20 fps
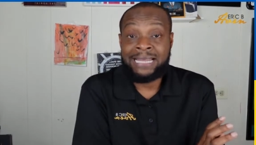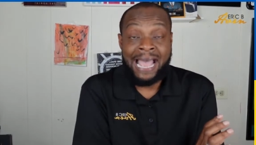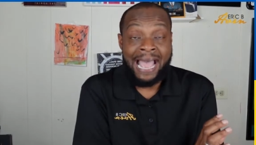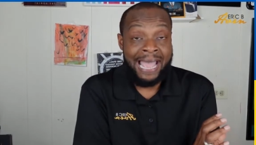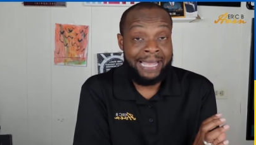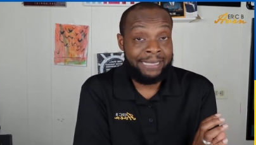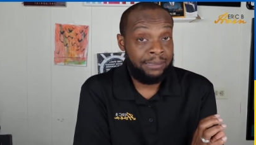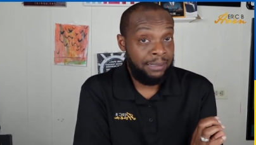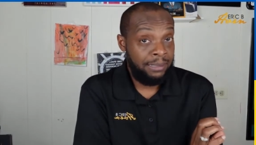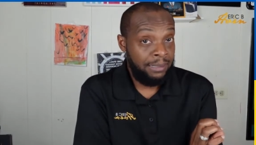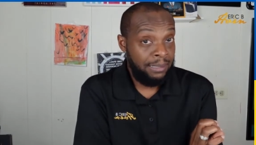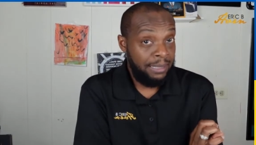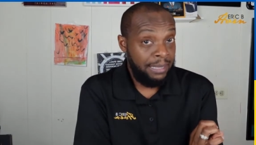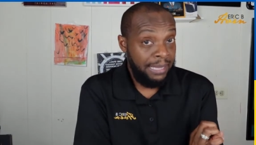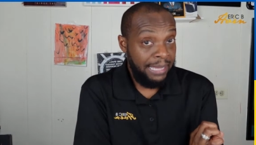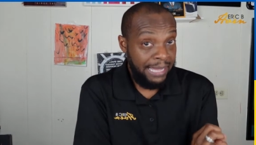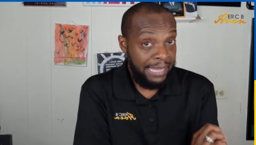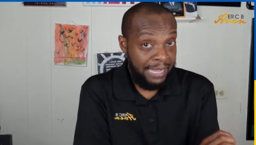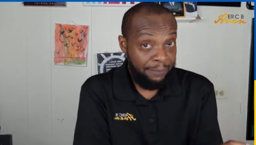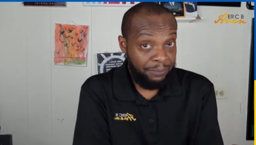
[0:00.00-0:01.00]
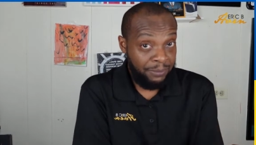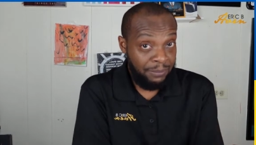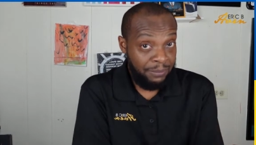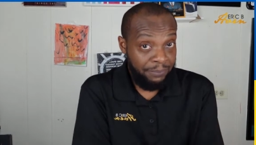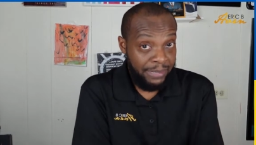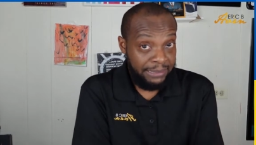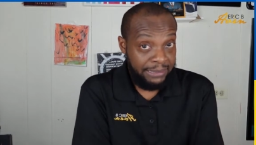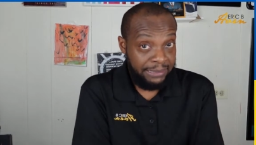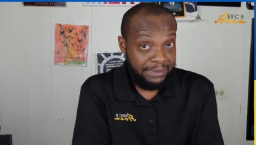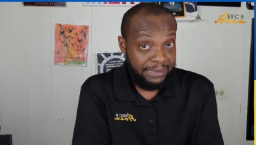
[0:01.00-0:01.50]
We're not
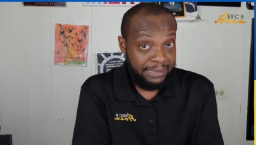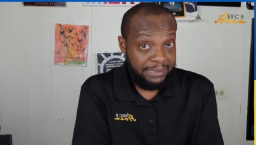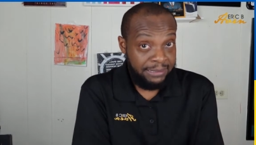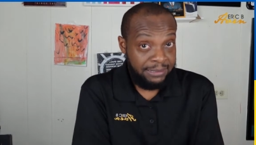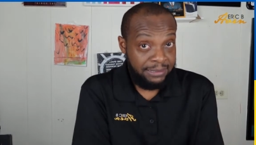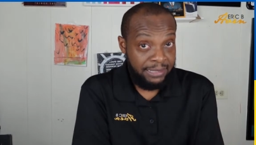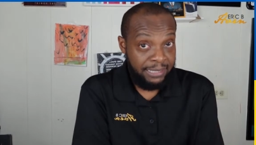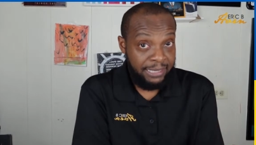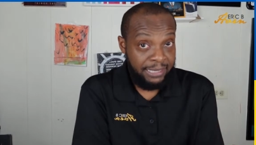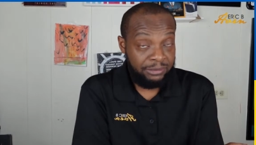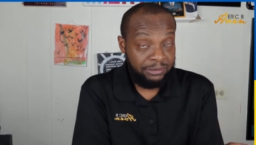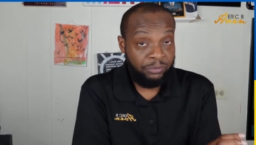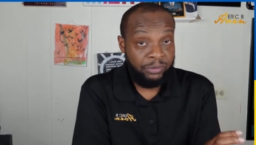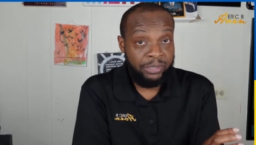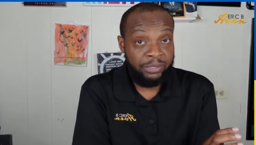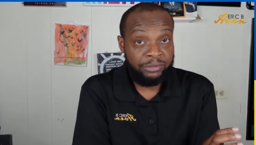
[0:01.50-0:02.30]
implementing these things.